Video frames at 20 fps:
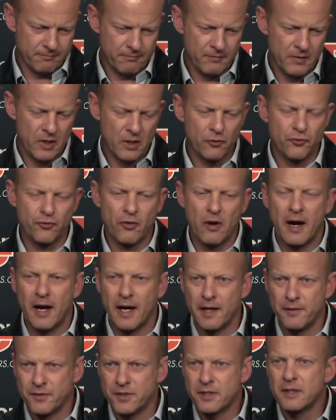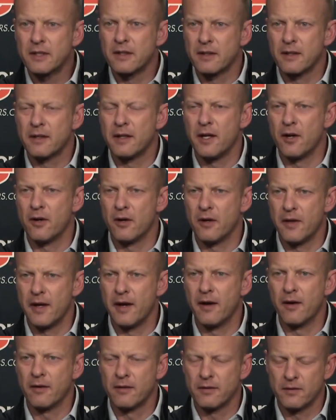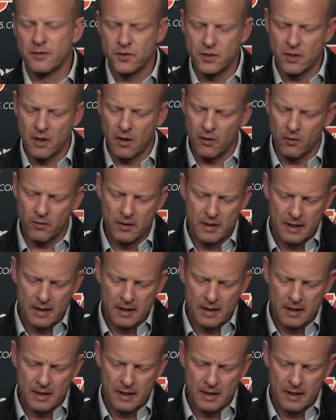know, drives here and there. So,